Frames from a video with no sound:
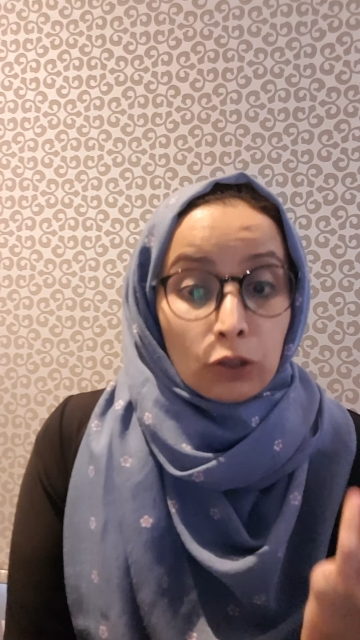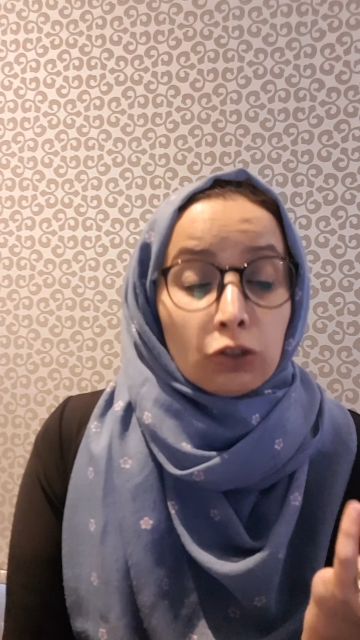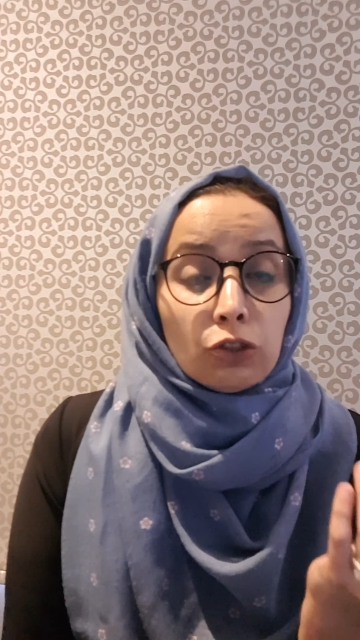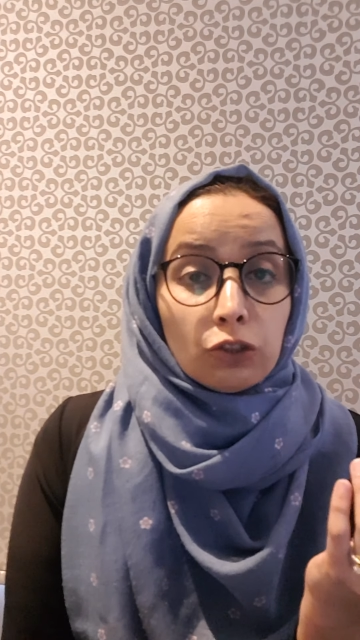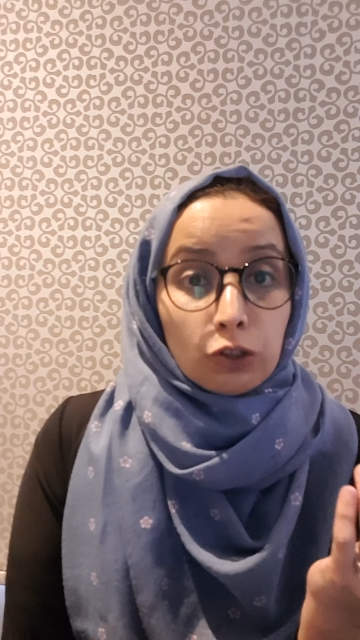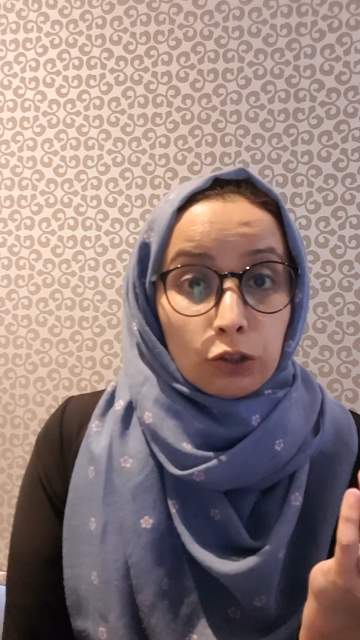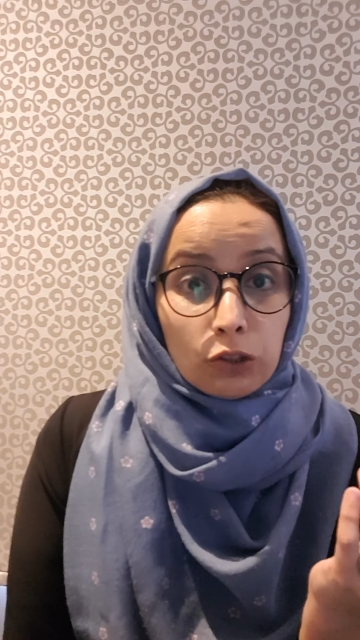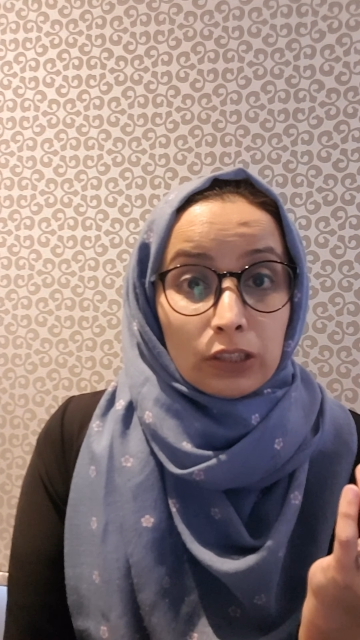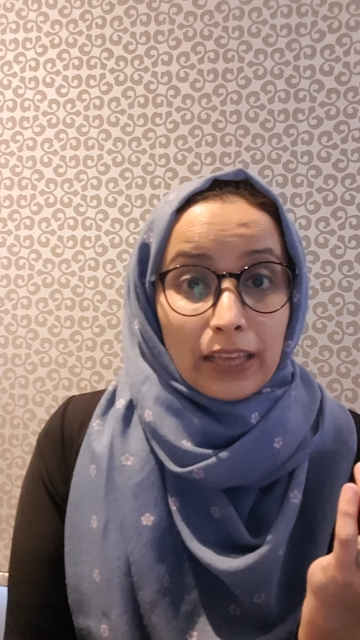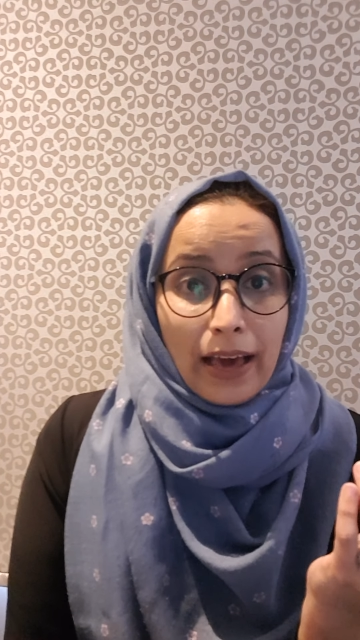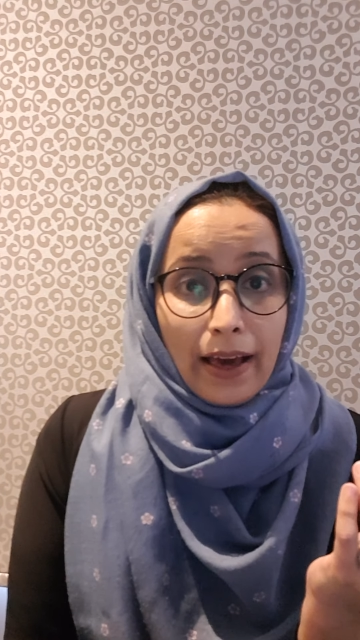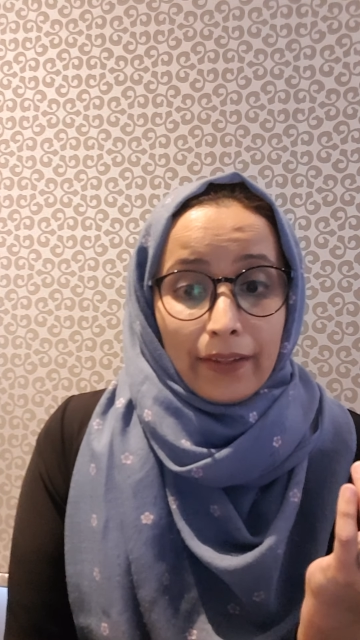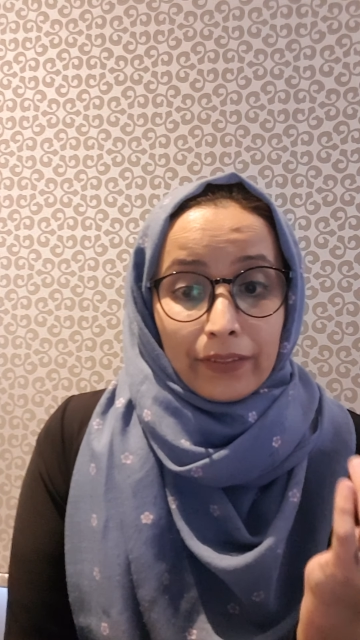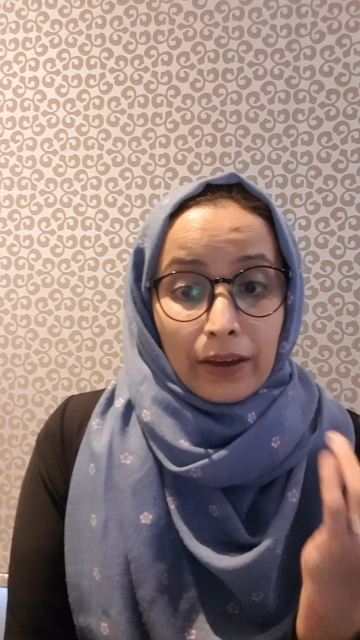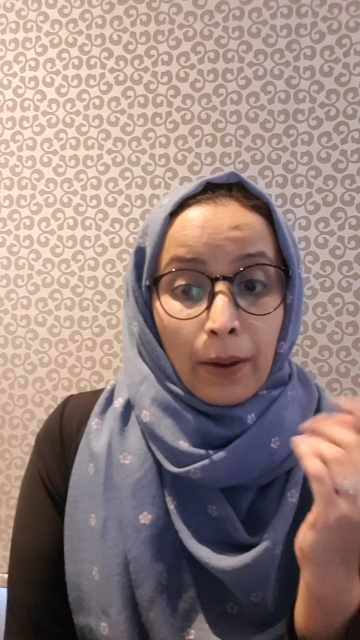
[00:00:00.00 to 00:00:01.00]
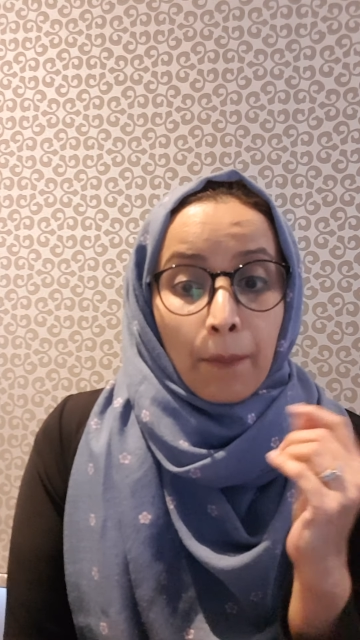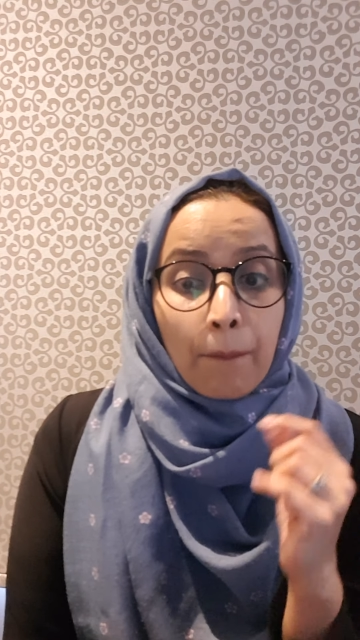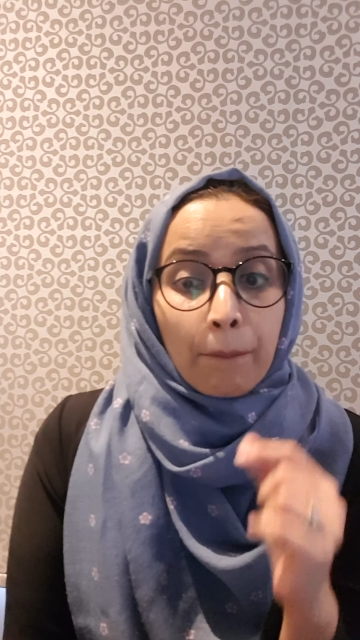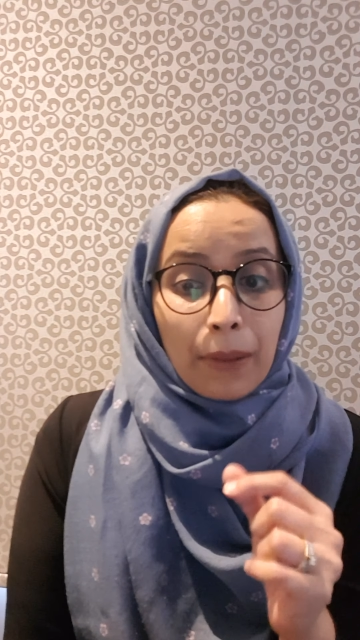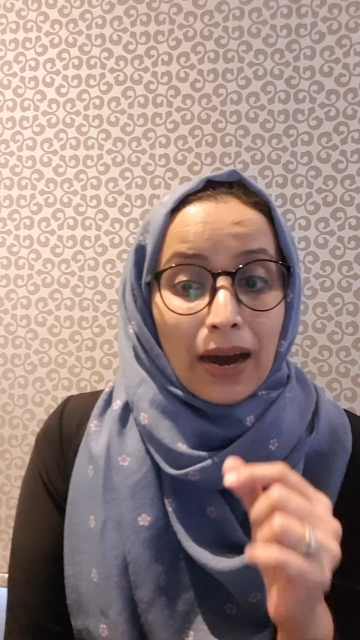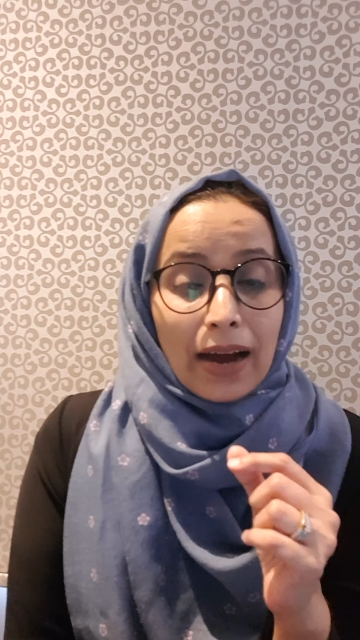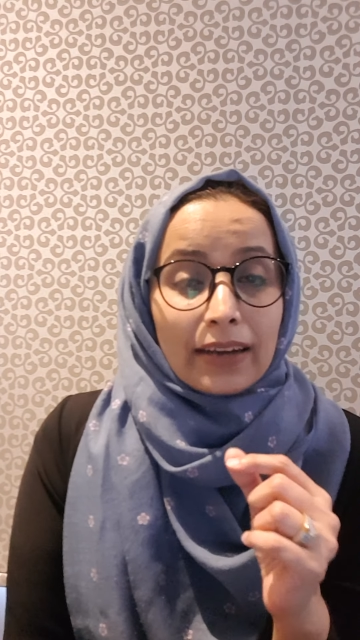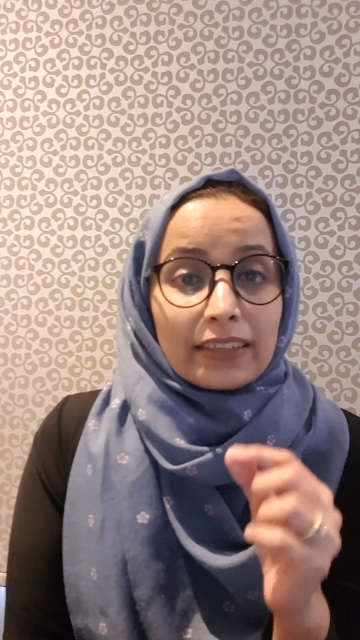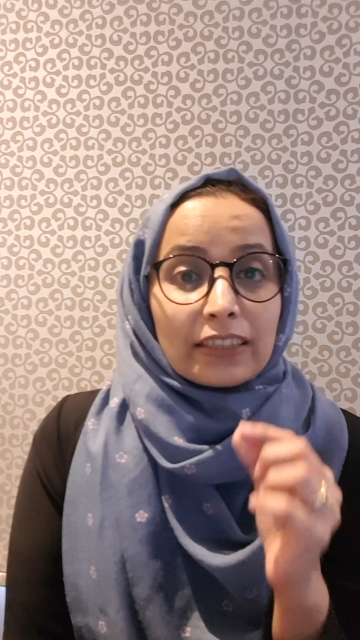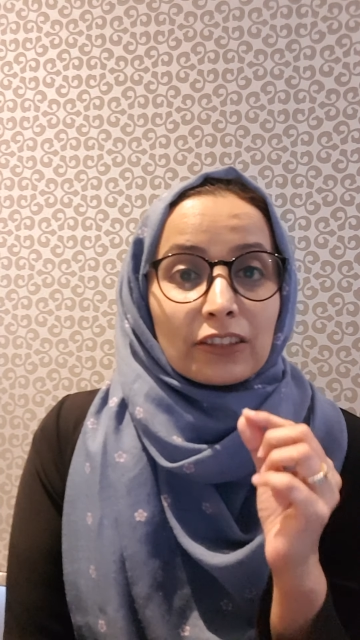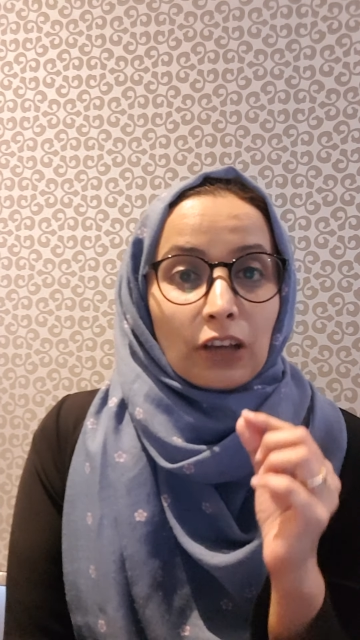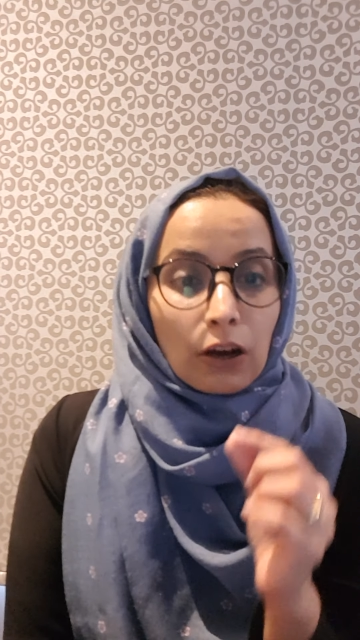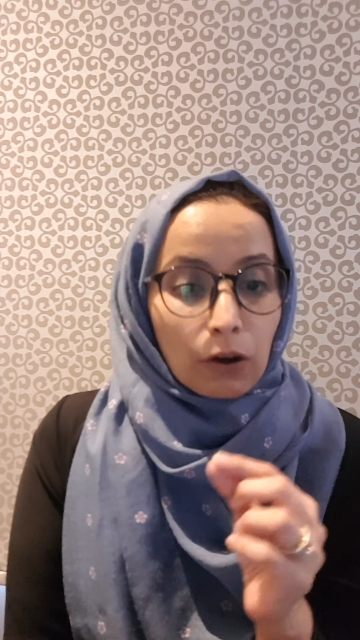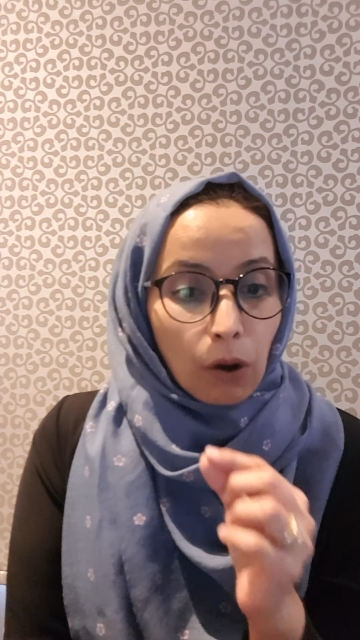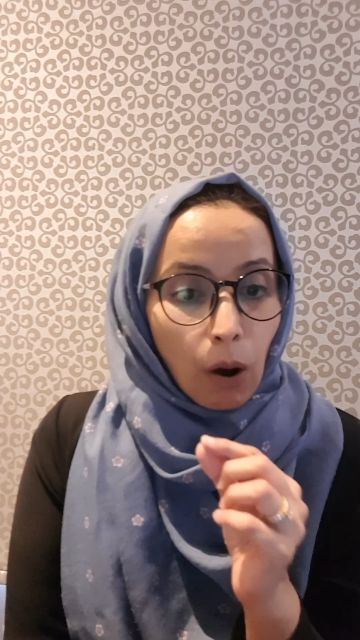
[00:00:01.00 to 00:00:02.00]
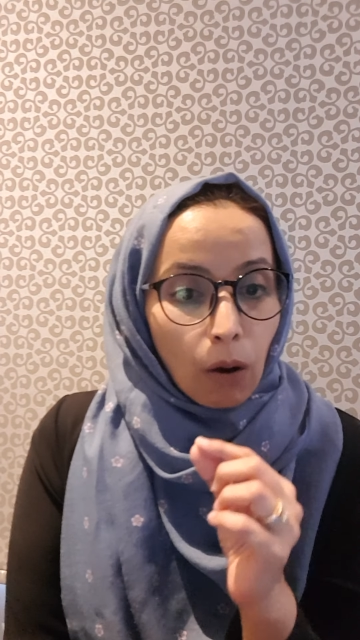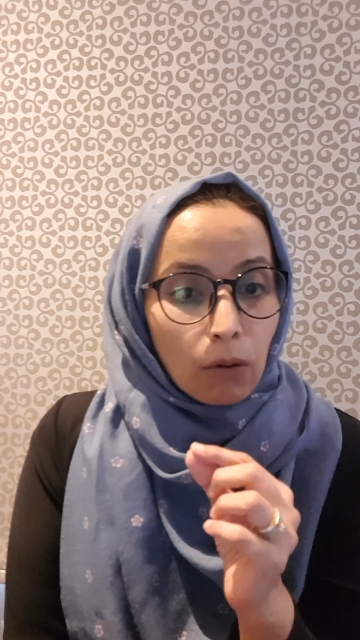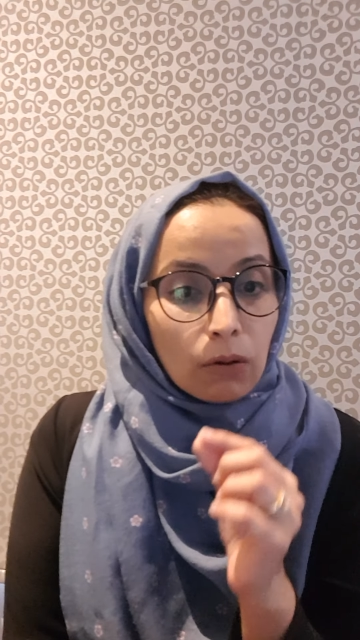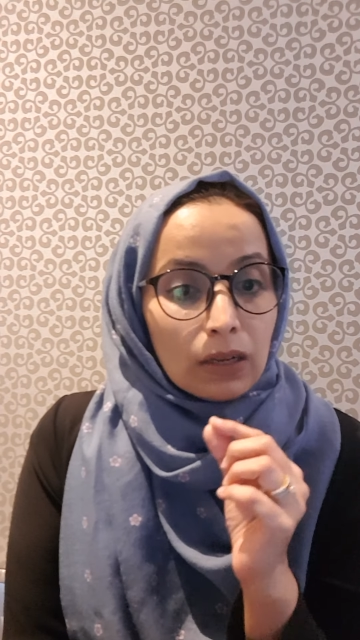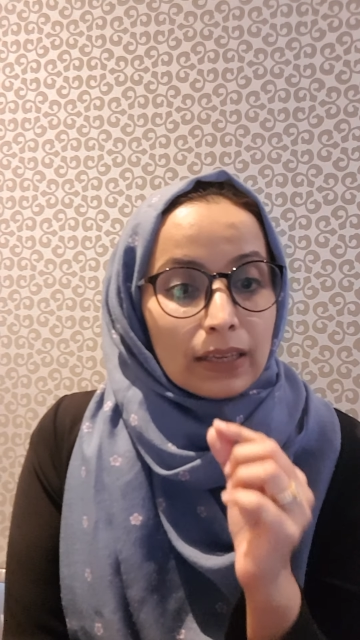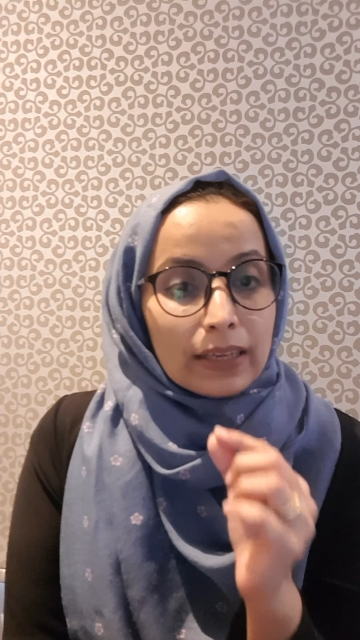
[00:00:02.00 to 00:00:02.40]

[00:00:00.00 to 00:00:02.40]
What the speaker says: to do that, but the goal